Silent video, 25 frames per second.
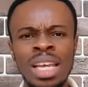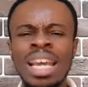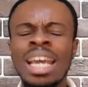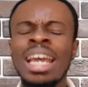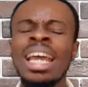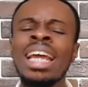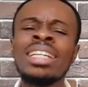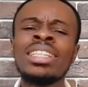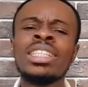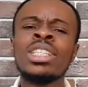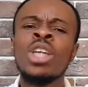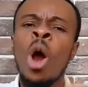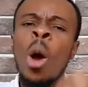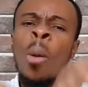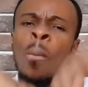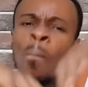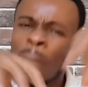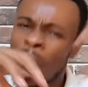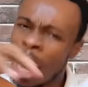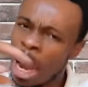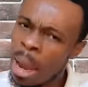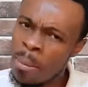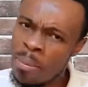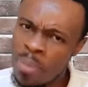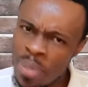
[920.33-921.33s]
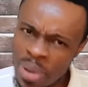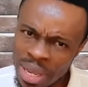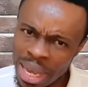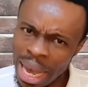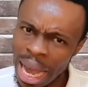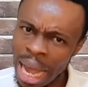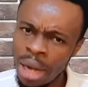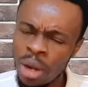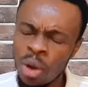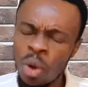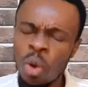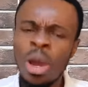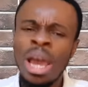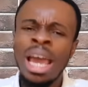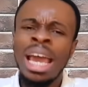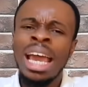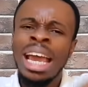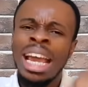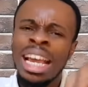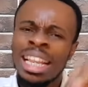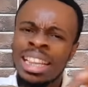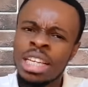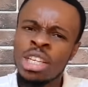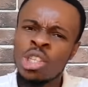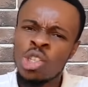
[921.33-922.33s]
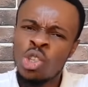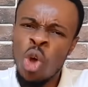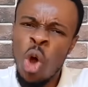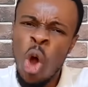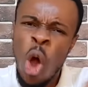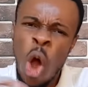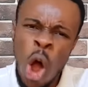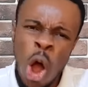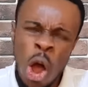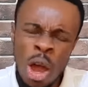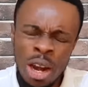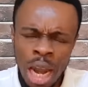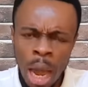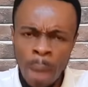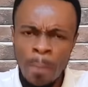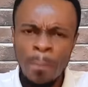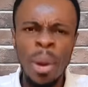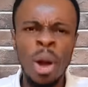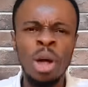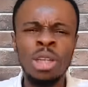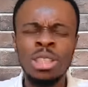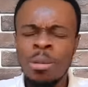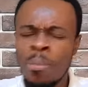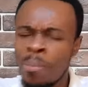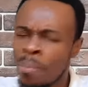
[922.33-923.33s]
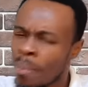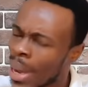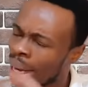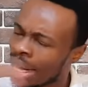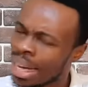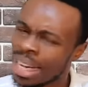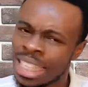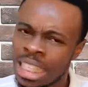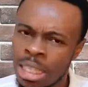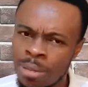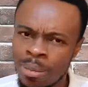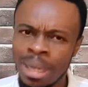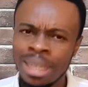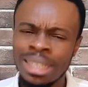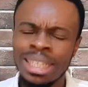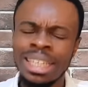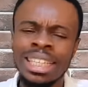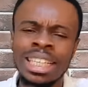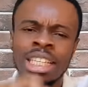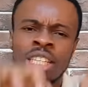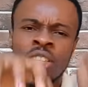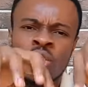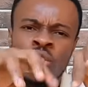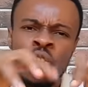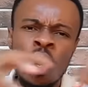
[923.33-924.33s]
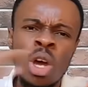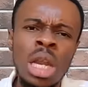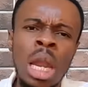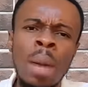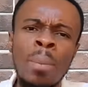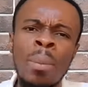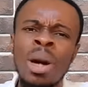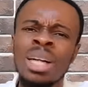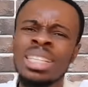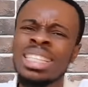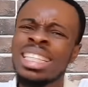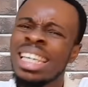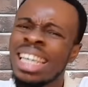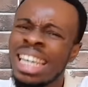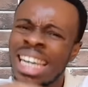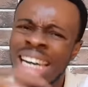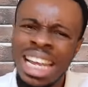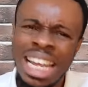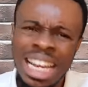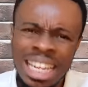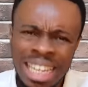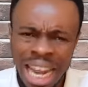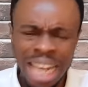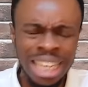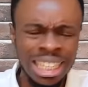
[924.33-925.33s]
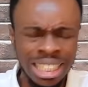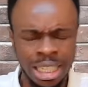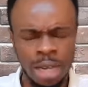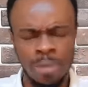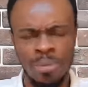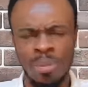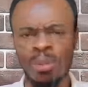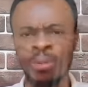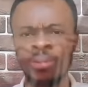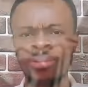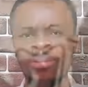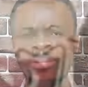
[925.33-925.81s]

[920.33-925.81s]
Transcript: It is on my piano. It is all about management. It is all about leadership.